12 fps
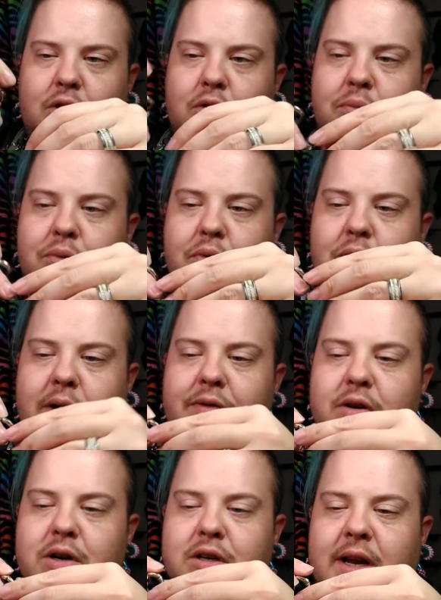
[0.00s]
I hope
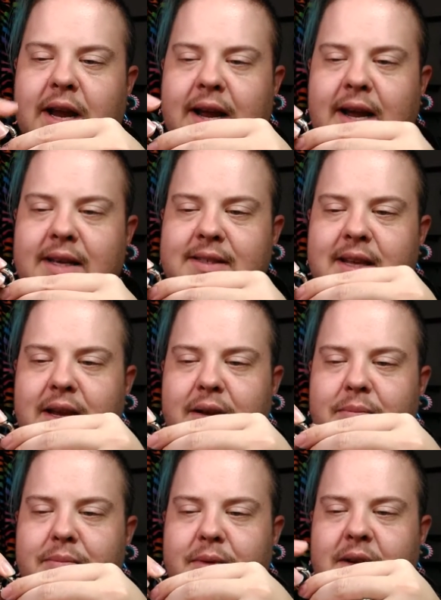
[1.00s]
whoever has
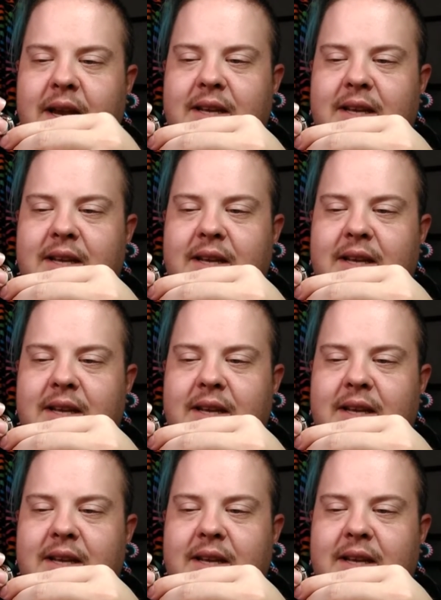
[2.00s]
him,